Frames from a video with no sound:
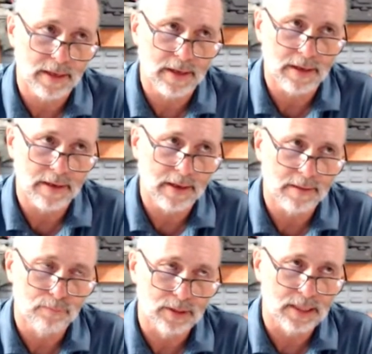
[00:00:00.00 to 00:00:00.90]
and
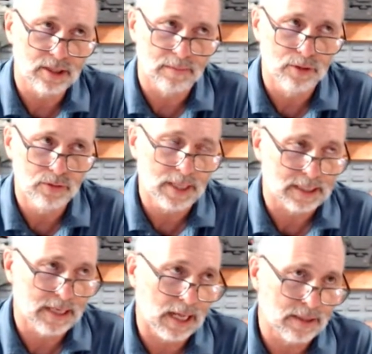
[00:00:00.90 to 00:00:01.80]
bringing some new
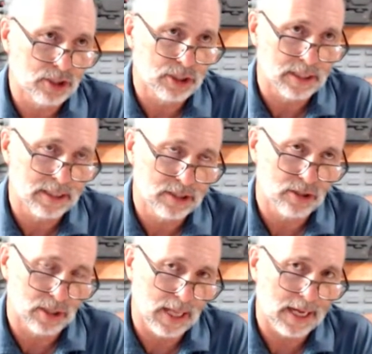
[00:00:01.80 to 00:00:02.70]
technologies into
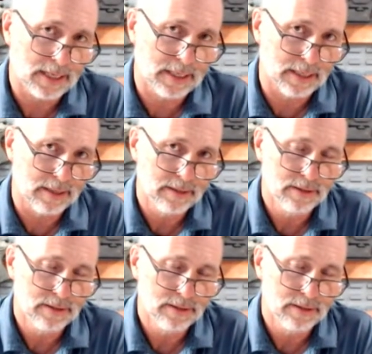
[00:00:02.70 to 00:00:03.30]
the locking